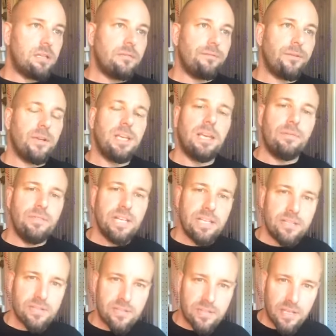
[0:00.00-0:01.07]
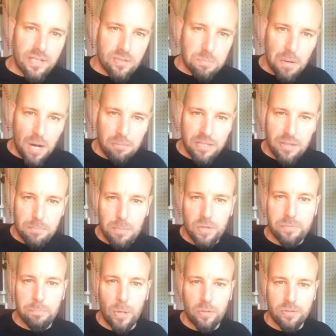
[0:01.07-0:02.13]
forgiveness is probably the
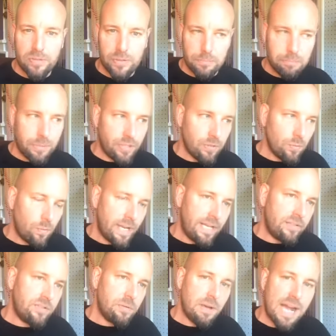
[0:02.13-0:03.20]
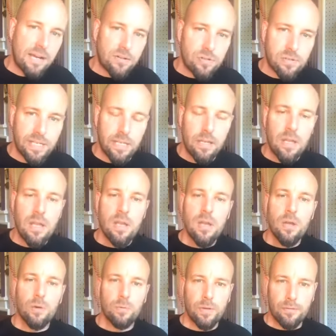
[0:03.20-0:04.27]
most potent and pure way to actually
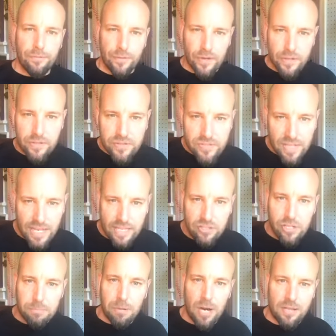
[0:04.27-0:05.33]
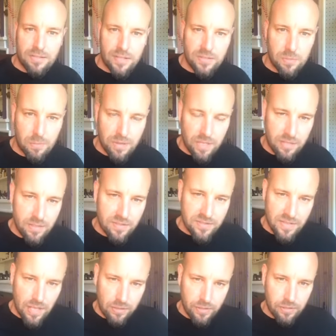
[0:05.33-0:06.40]
reverse the aging process within the
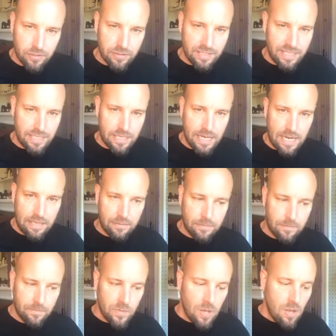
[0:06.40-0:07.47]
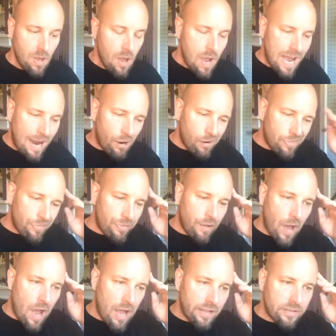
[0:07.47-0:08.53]
cellular DNA. Our
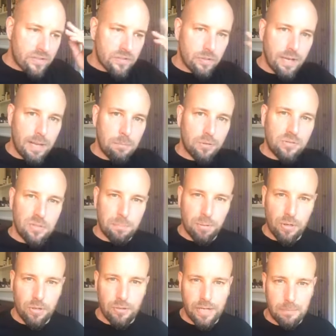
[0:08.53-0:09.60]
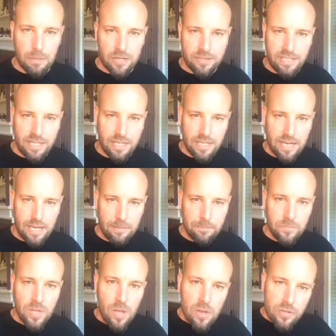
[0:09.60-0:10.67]
thoughts are able to program our DNA.
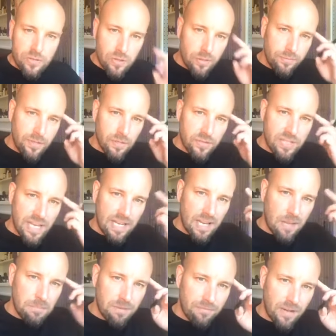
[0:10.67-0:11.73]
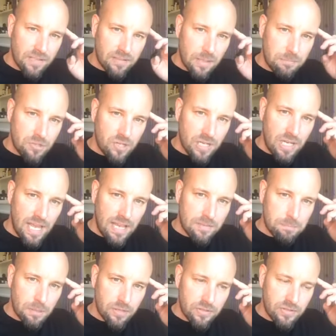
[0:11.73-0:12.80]
So if you're saying, I'm a fucked up, shitty ass
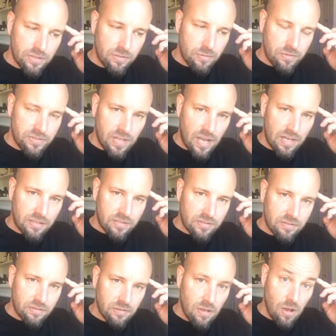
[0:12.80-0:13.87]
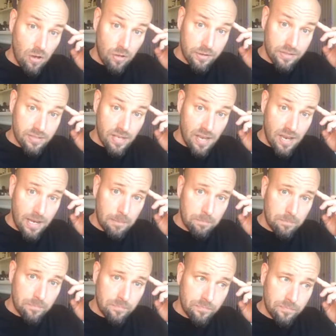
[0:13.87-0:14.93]
person who sucks all the
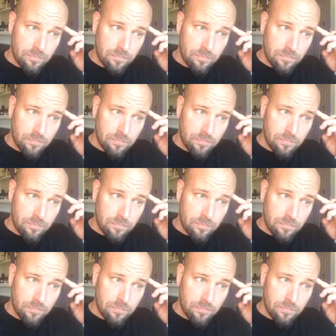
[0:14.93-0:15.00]
time,